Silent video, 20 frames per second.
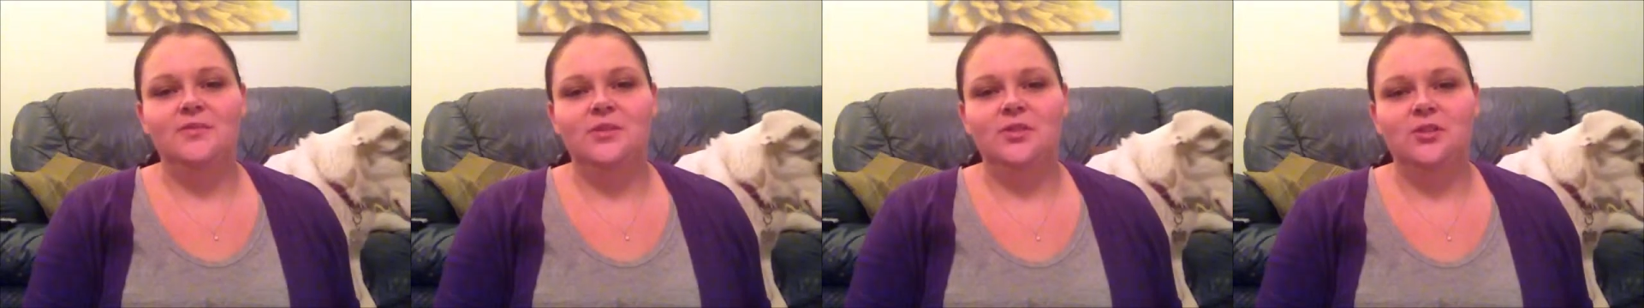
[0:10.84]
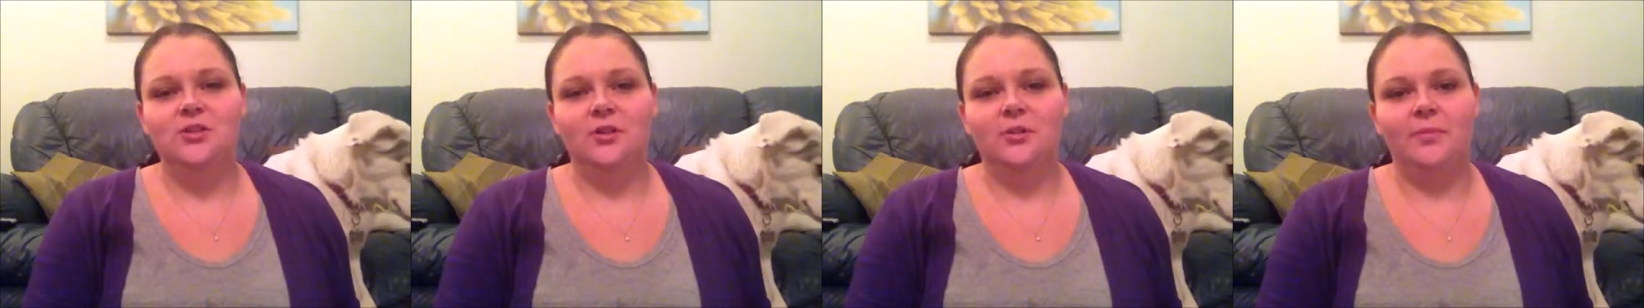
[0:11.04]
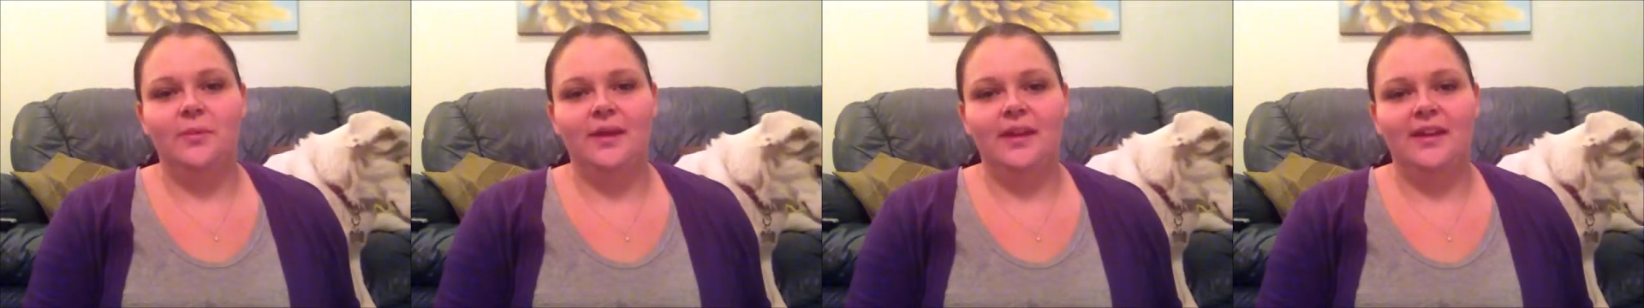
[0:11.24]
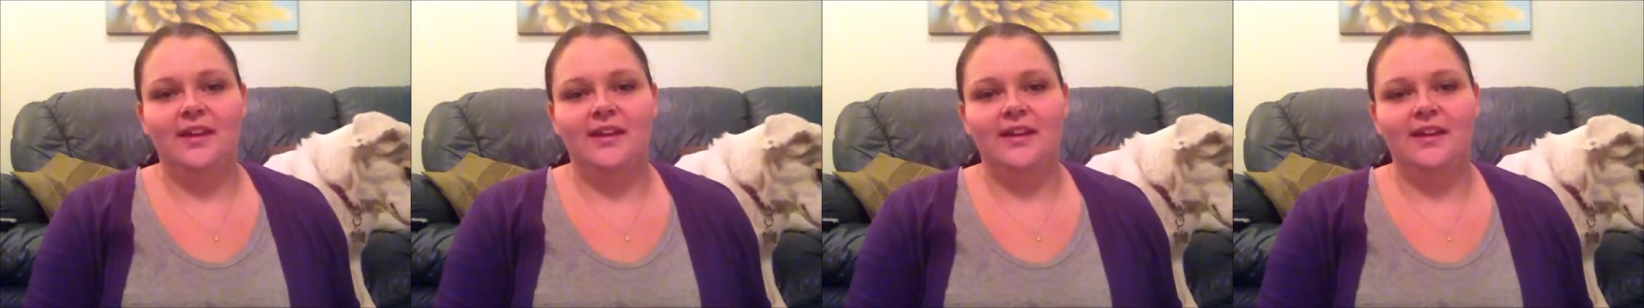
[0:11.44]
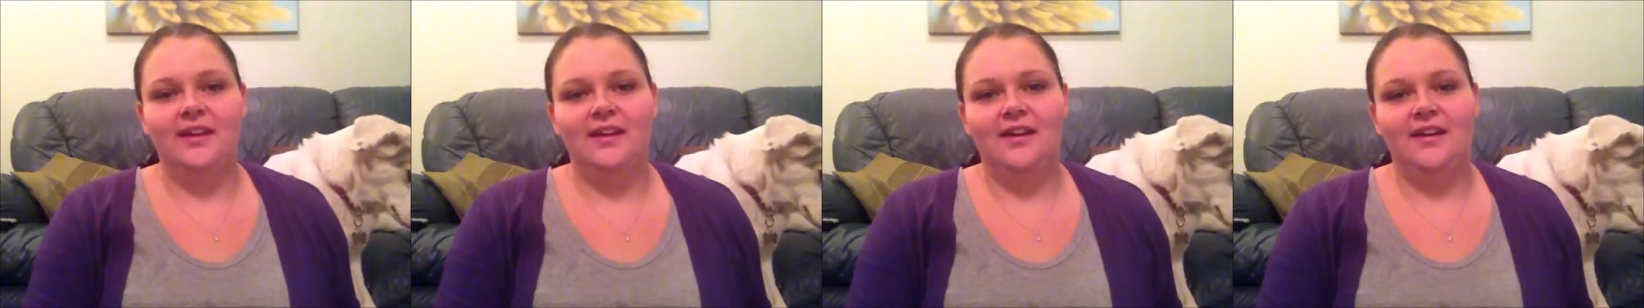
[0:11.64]
to a shop
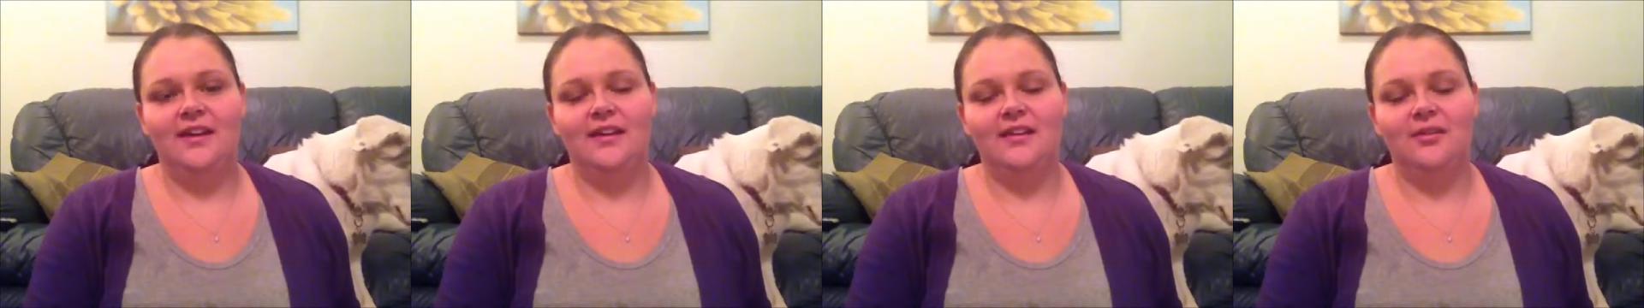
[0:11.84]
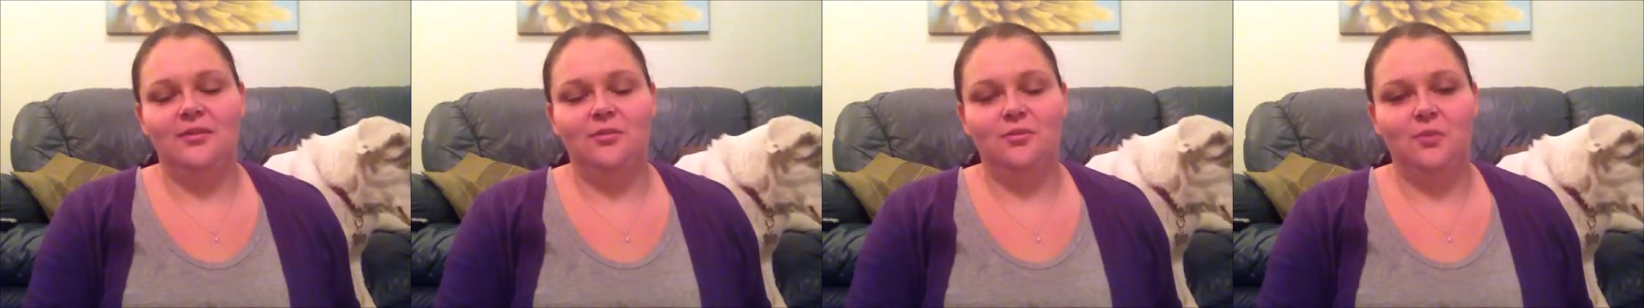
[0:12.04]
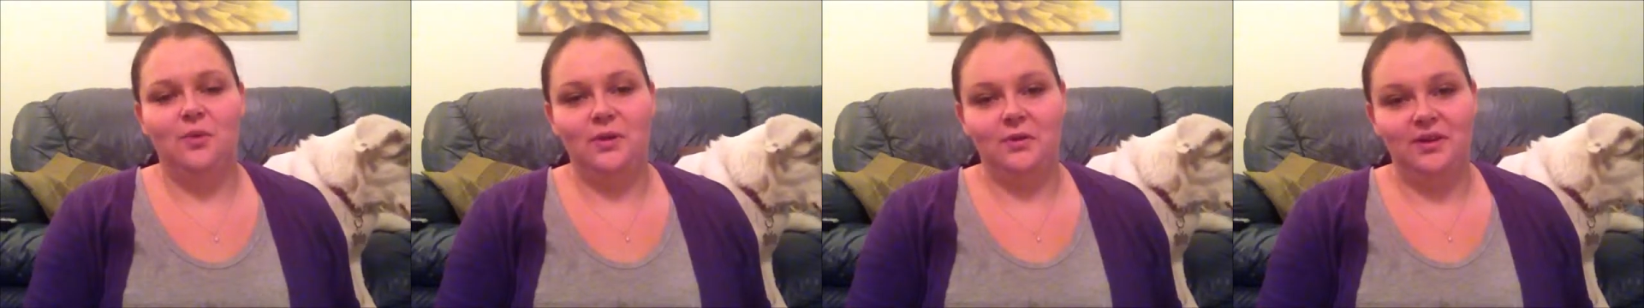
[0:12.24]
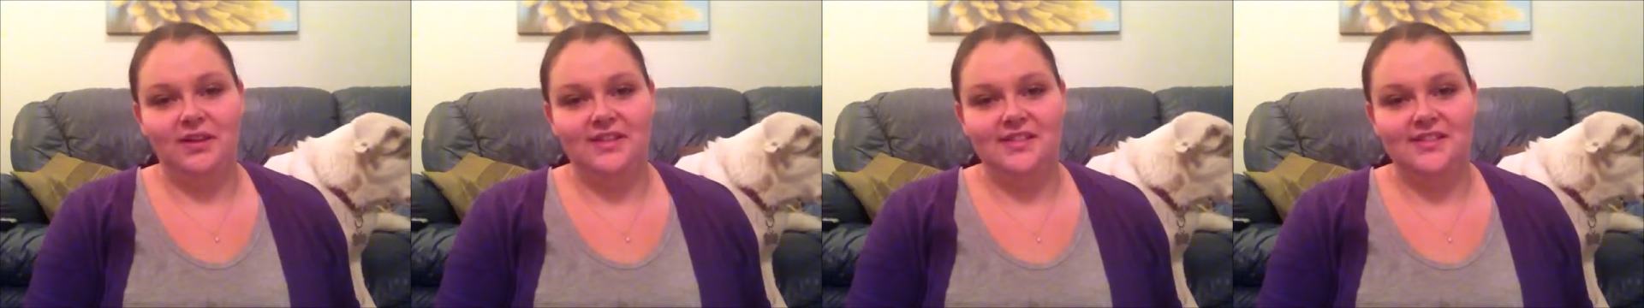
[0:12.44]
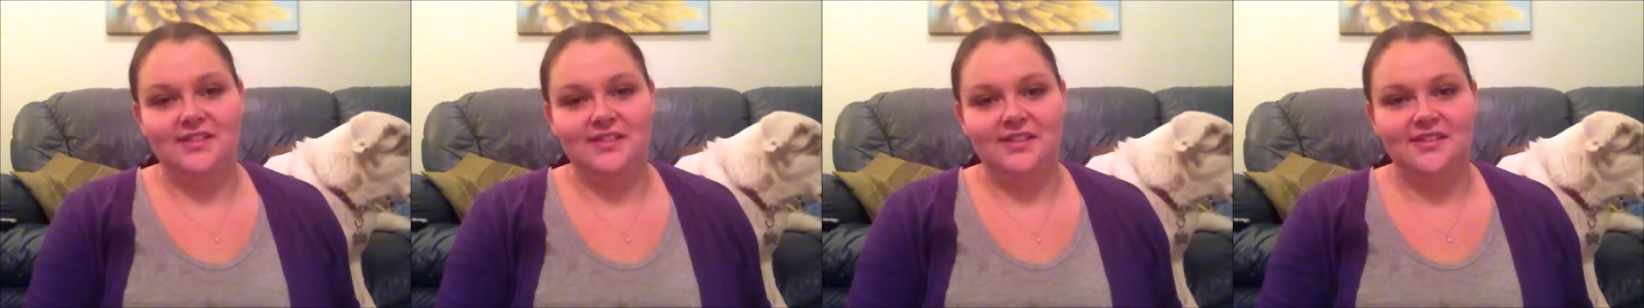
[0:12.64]
here uh, called
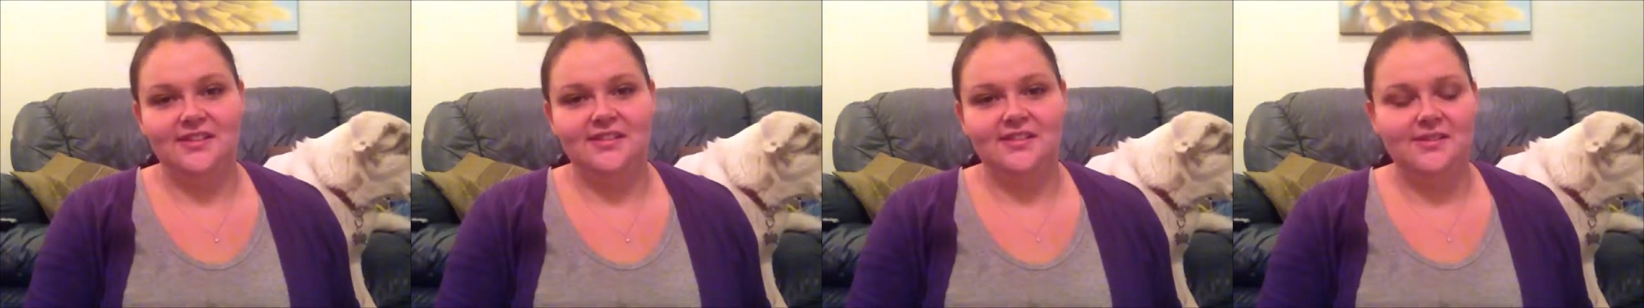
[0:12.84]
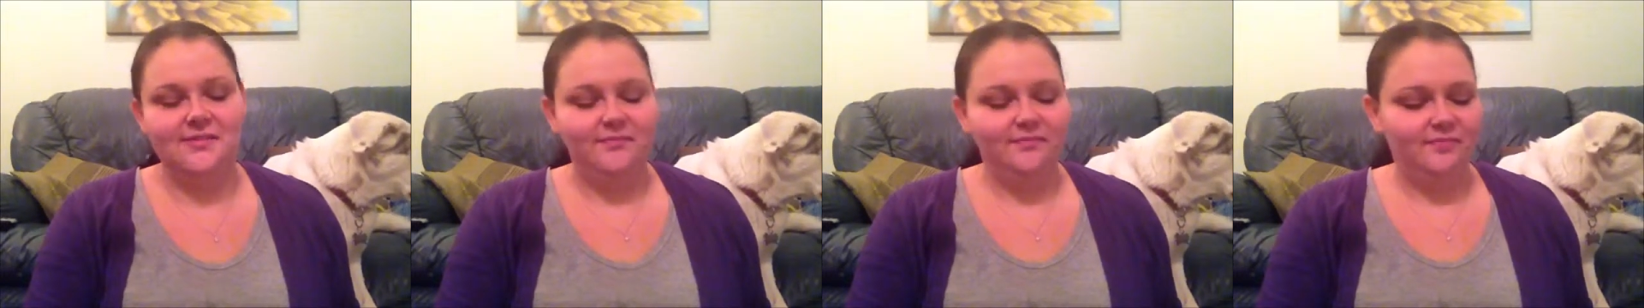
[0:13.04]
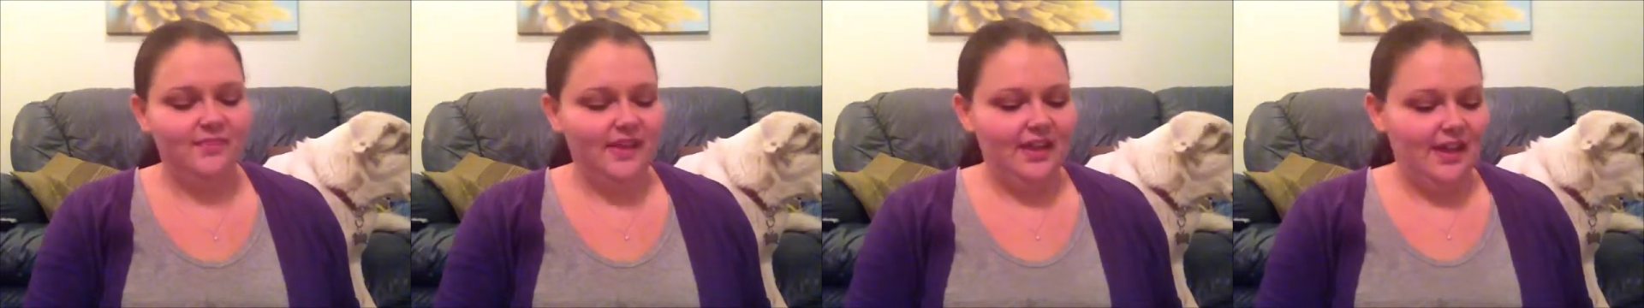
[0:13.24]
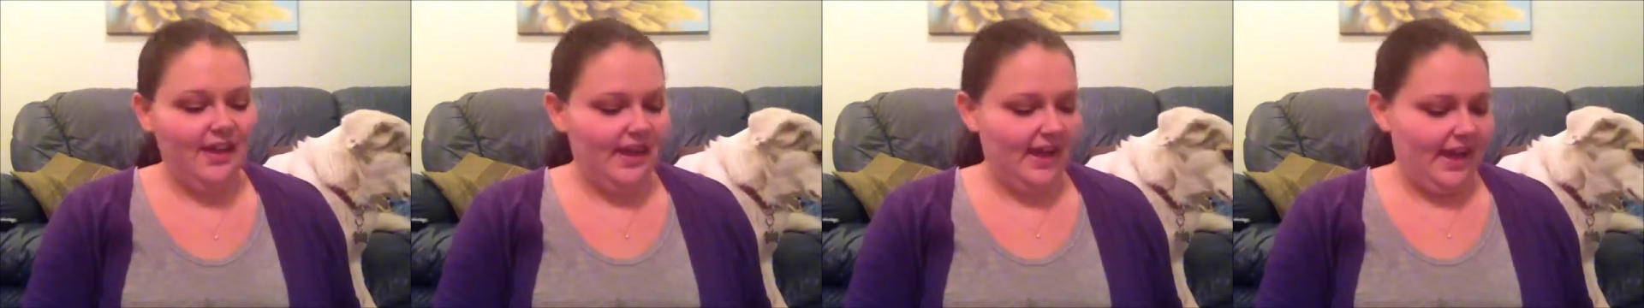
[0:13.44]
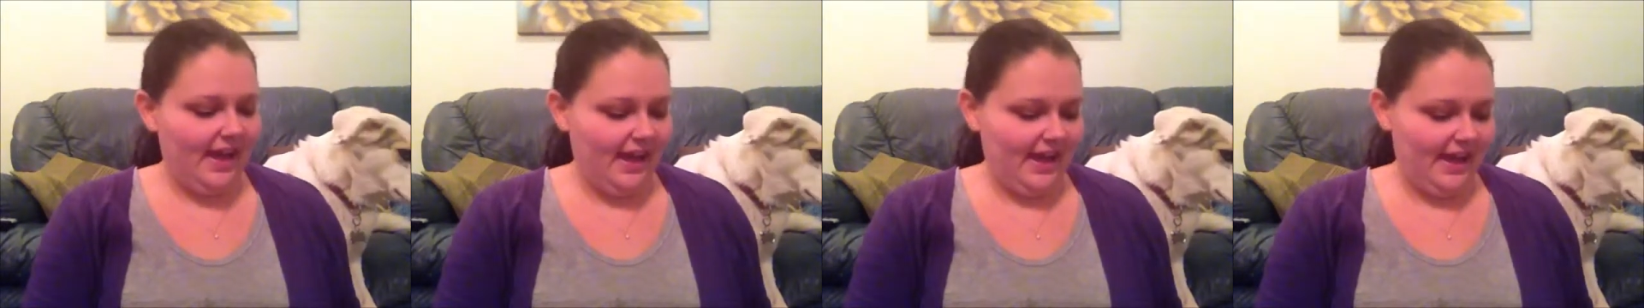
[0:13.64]
Wilkinson's
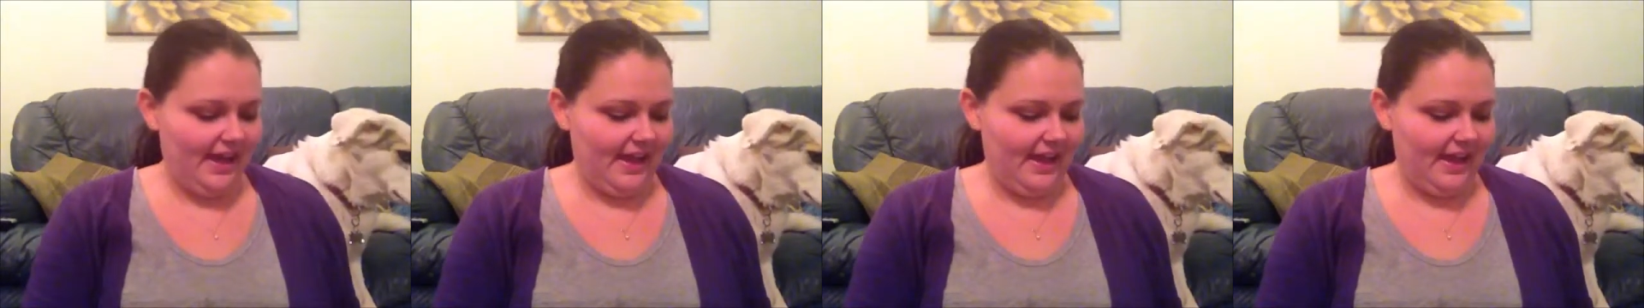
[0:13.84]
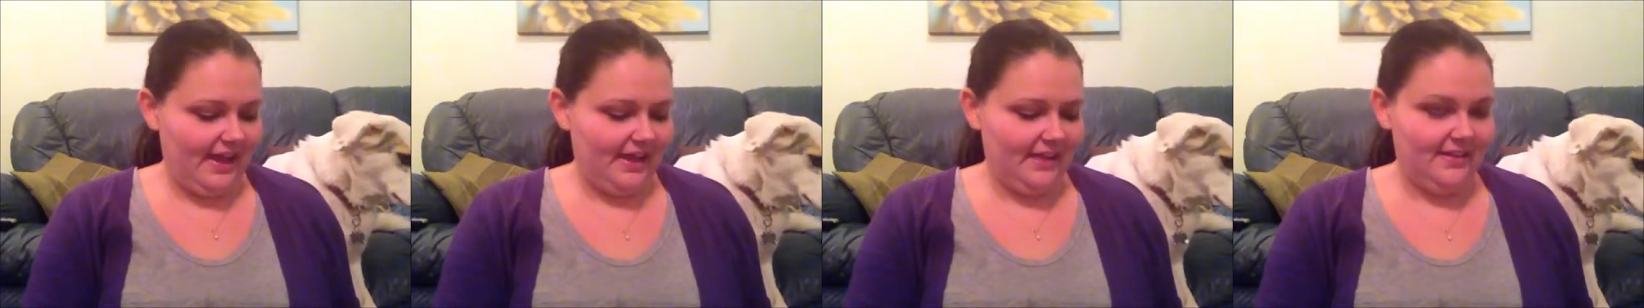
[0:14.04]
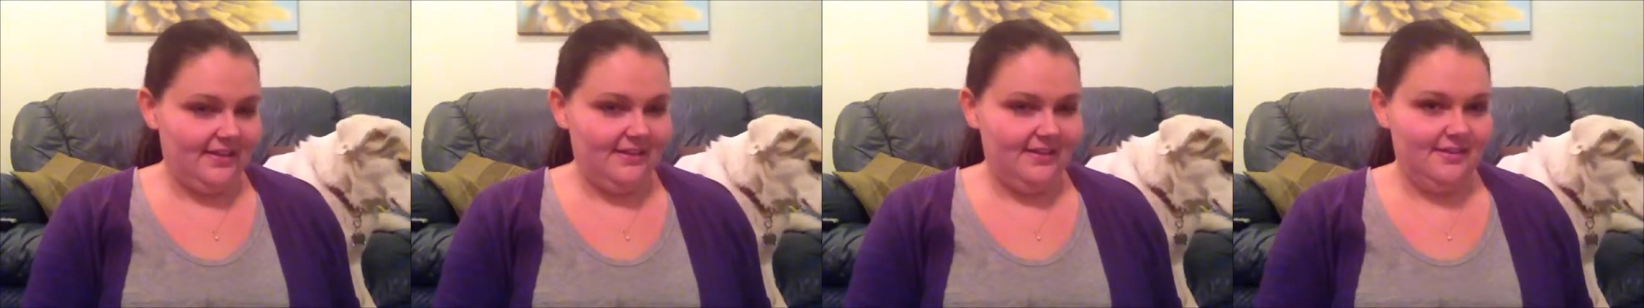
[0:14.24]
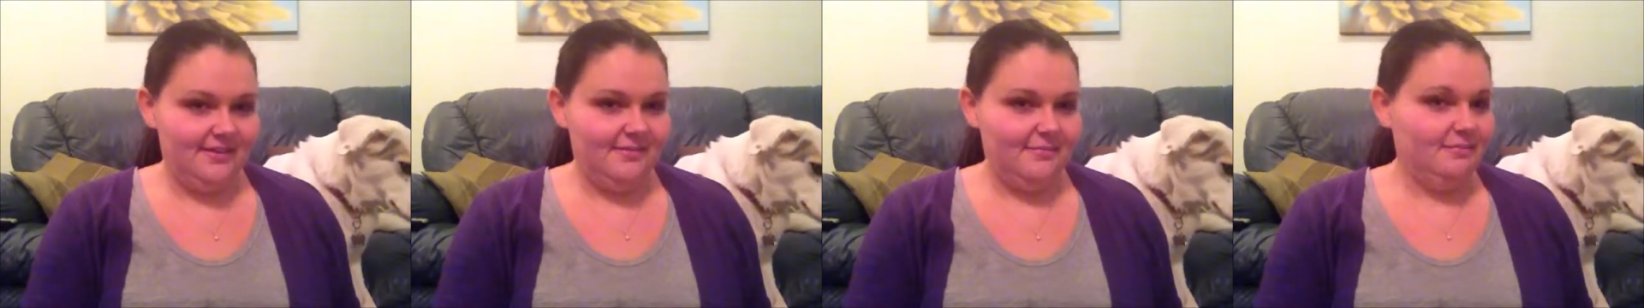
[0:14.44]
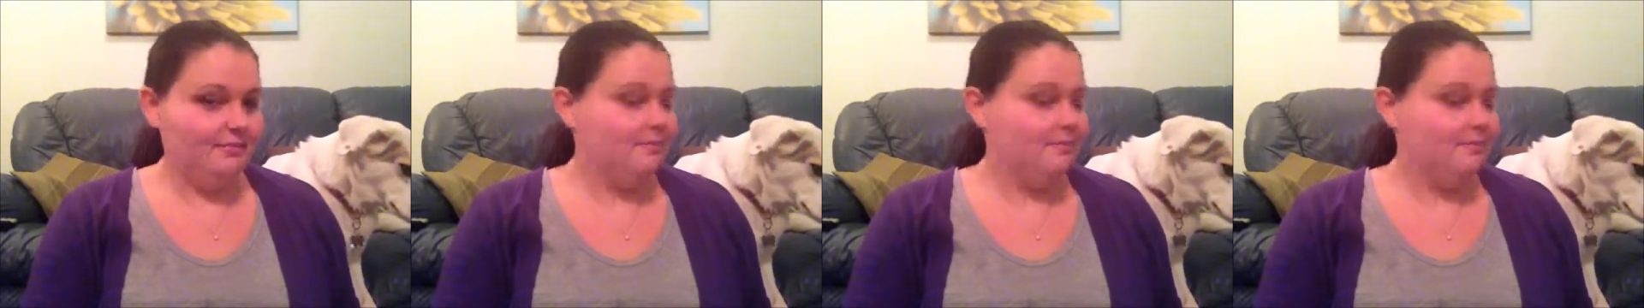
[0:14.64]
and